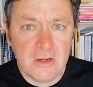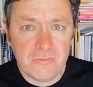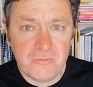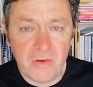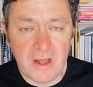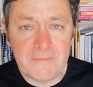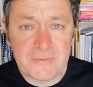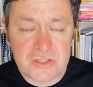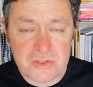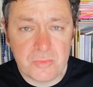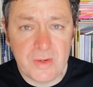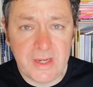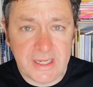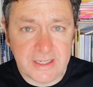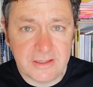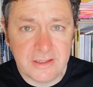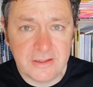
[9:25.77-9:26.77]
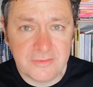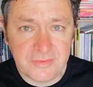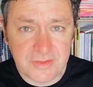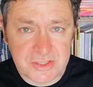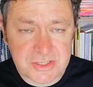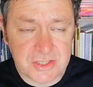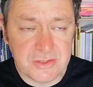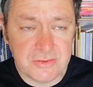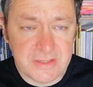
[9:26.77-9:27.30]
right between the
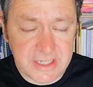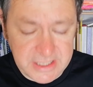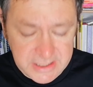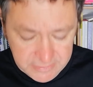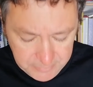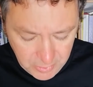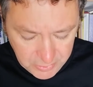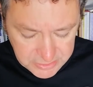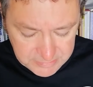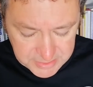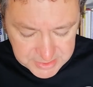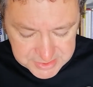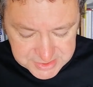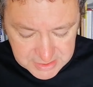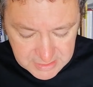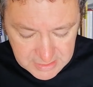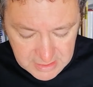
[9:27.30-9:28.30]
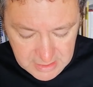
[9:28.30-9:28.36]
two linear monuments.